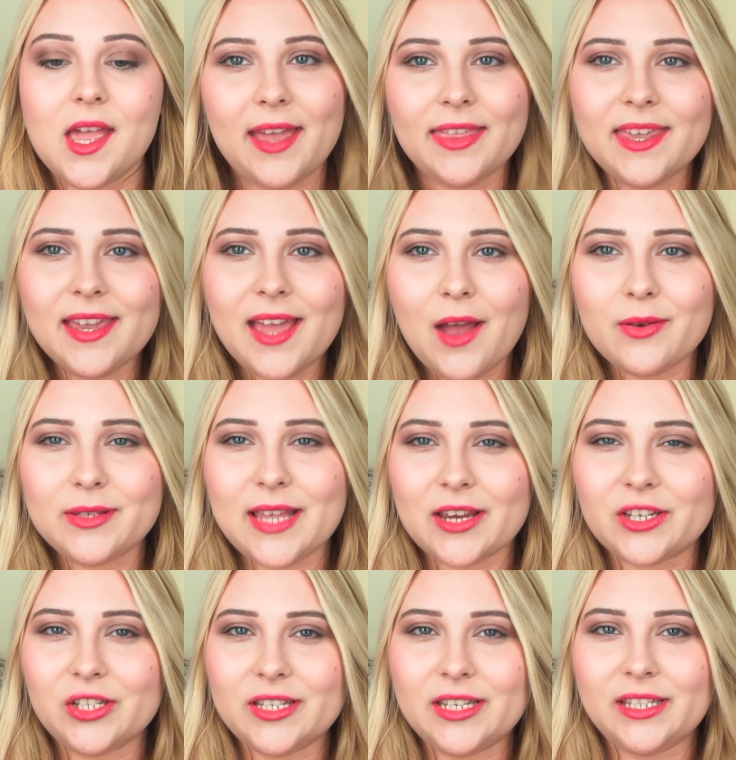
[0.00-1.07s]
I think I was
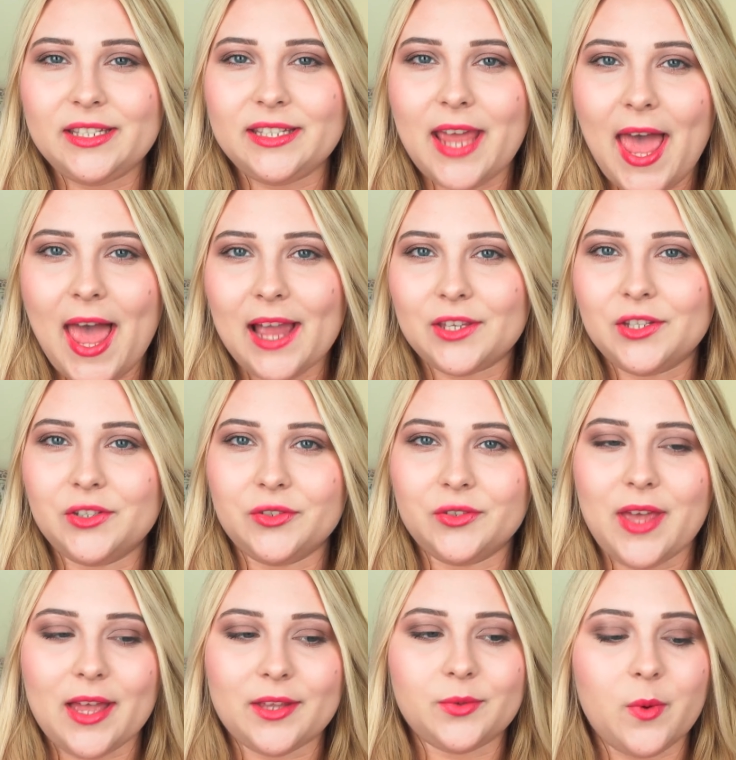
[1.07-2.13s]
actually tagged to do
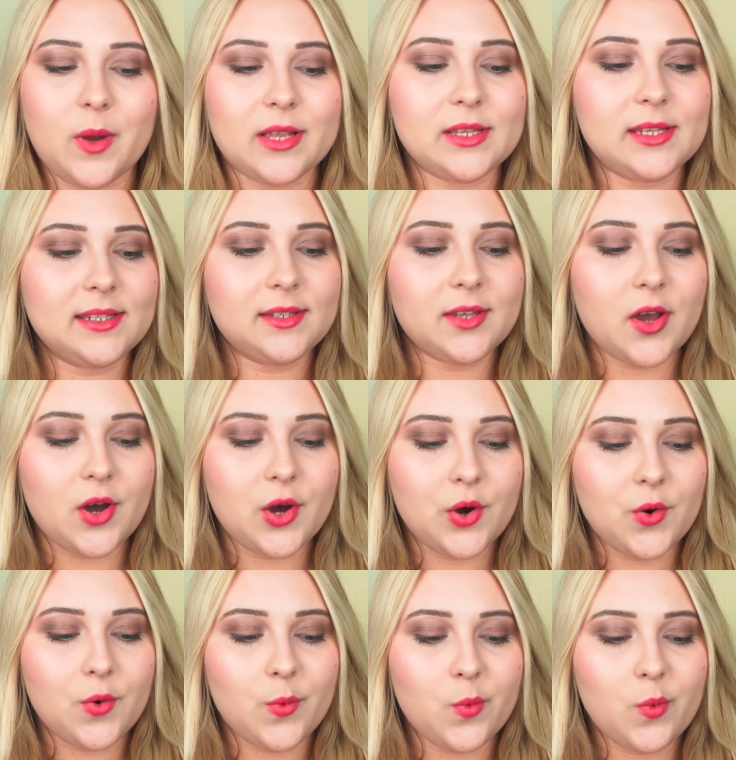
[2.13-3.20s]
that one,
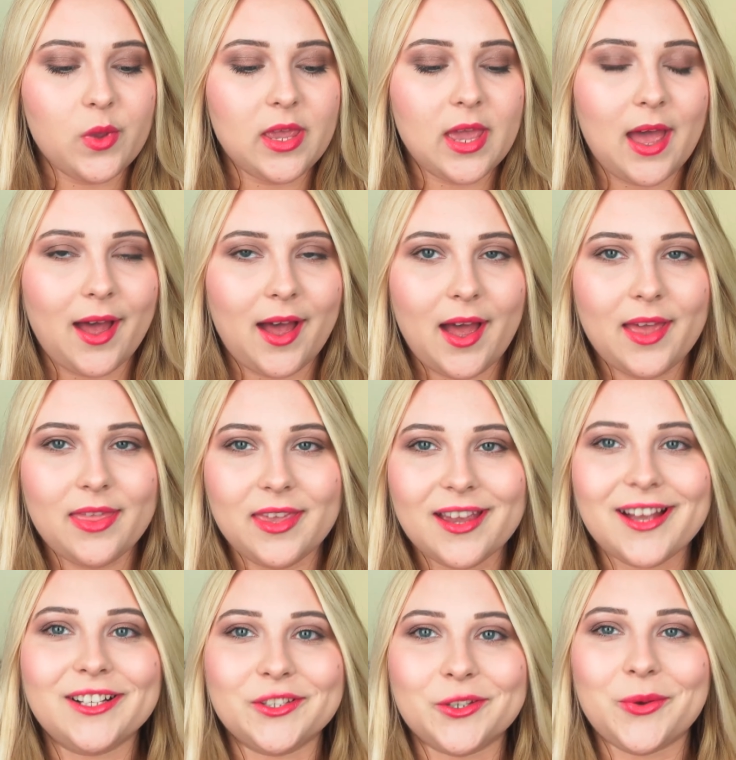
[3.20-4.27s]
so yeah, I
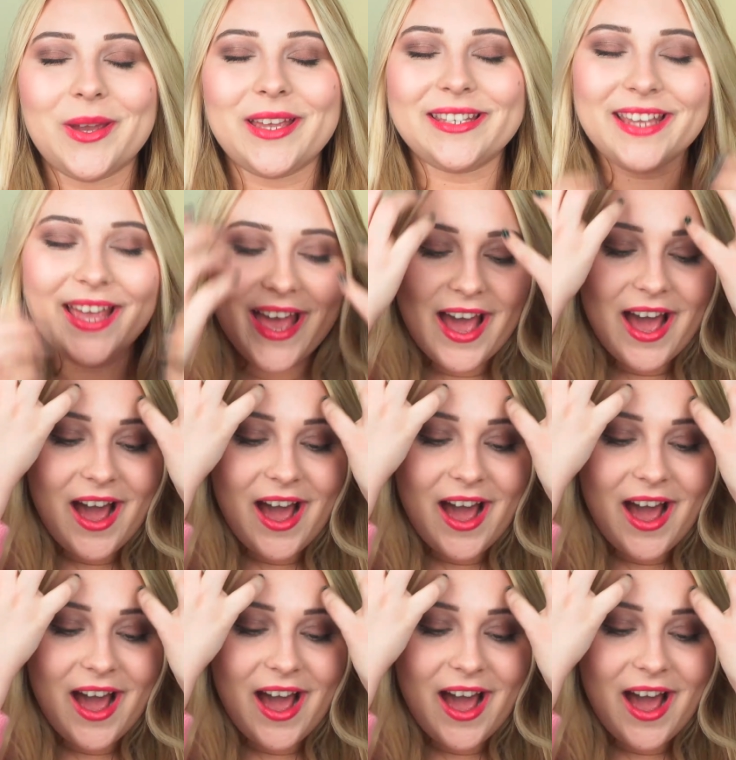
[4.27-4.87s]
think I'll do it.